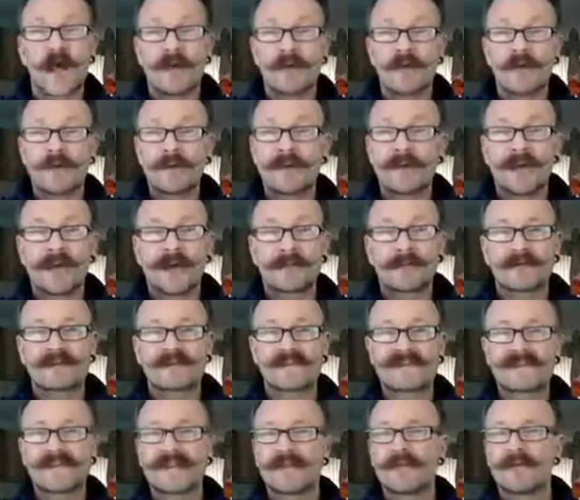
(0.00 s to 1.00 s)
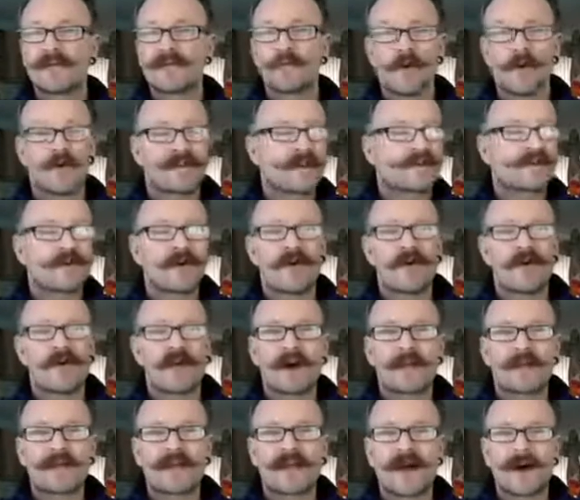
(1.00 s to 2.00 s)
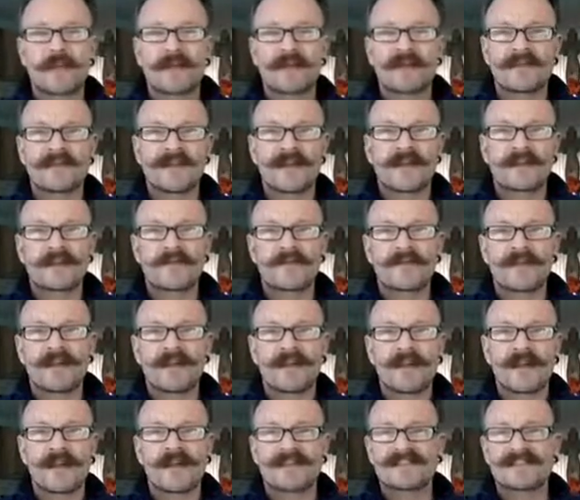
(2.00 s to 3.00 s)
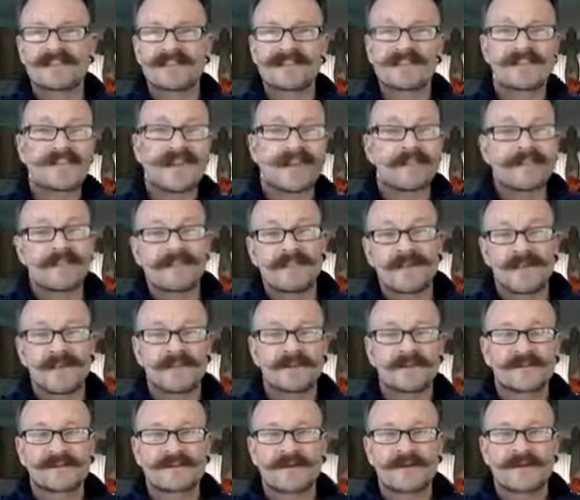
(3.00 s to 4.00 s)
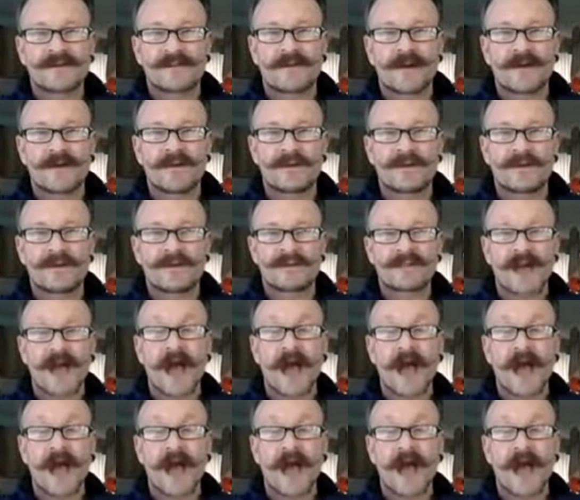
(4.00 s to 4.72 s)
will be able to tell you what they've got coming up in their greenhouses and their fields at the moment.